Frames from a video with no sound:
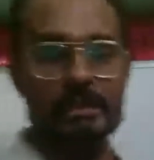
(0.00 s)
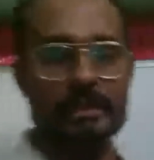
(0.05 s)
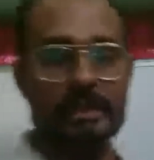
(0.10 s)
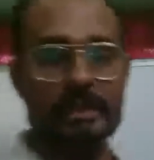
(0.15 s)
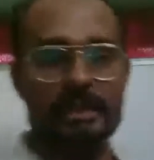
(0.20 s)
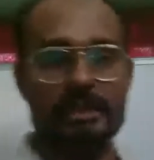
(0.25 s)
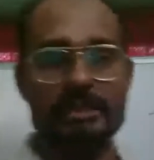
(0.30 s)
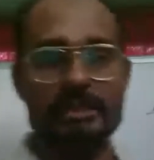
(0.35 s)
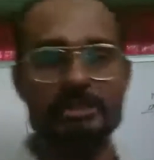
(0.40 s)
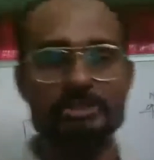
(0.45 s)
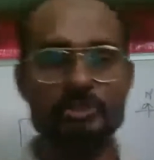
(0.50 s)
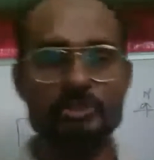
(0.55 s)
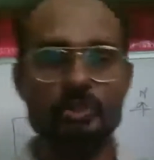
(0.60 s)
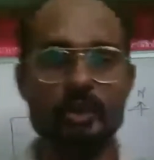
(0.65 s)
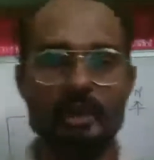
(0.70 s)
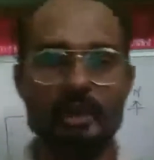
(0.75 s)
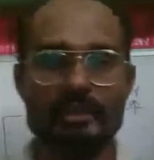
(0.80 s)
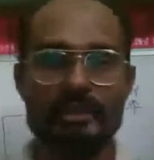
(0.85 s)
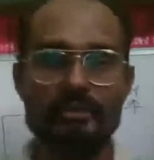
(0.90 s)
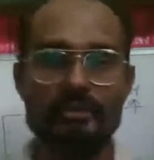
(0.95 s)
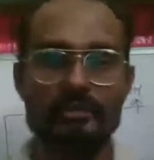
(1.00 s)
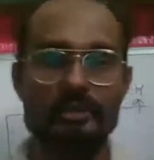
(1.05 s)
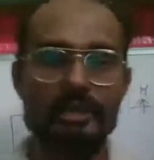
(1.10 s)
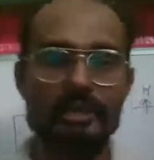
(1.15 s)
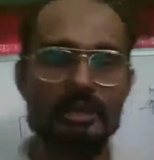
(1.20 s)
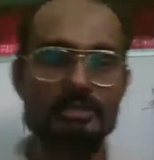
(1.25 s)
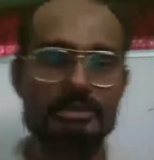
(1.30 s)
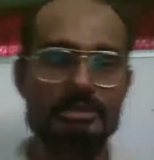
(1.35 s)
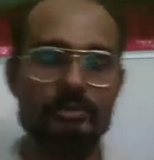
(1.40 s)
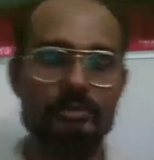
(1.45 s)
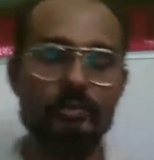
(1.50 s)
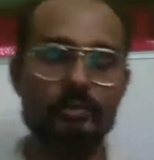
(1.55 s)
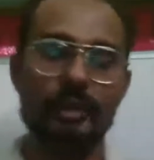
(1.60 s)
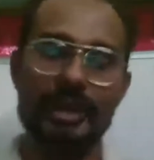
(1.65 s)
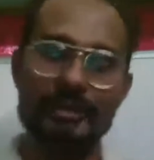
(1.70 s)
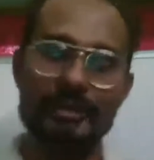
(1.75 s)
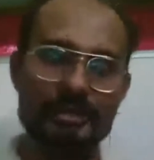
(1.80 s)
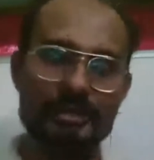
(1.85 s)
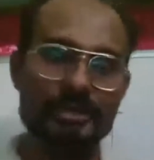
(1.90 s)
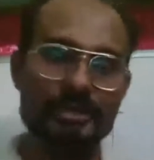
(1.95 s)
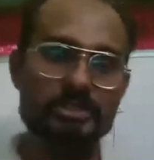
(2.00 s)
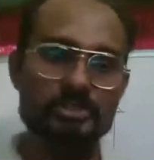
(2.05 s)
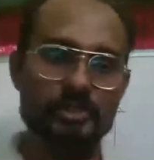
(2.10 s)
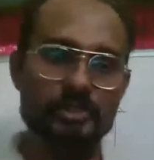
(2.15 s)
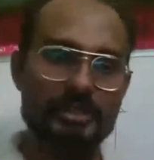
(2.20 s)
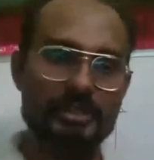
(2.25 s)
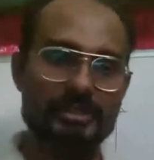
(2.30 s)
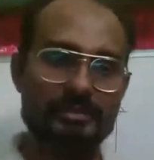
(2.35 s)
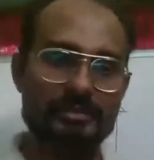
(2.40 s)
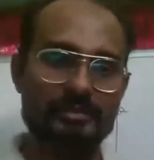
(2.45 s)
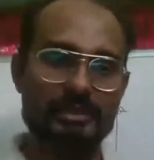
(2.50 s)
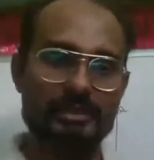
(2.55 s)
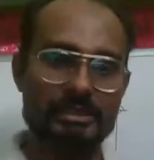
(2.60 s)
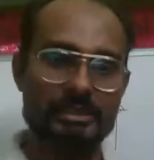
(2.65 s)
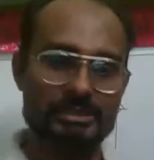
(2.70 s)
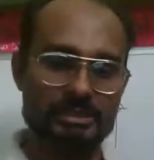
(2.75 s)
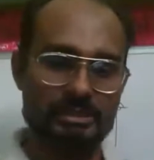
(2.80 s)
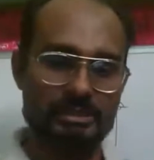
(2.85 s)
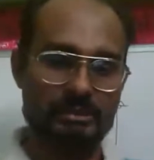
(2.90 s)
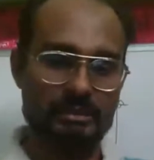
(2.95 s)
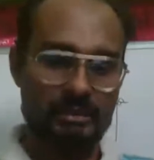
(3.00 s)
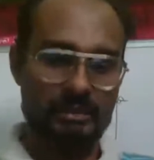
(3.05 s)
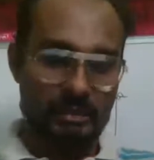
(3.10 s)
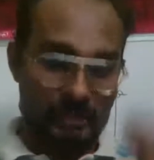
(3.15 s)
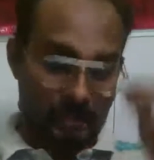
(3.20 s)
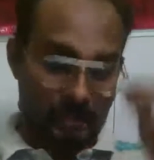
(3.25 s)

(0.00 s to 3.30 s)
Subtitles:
needle show a deflection? Why will it show a deflection?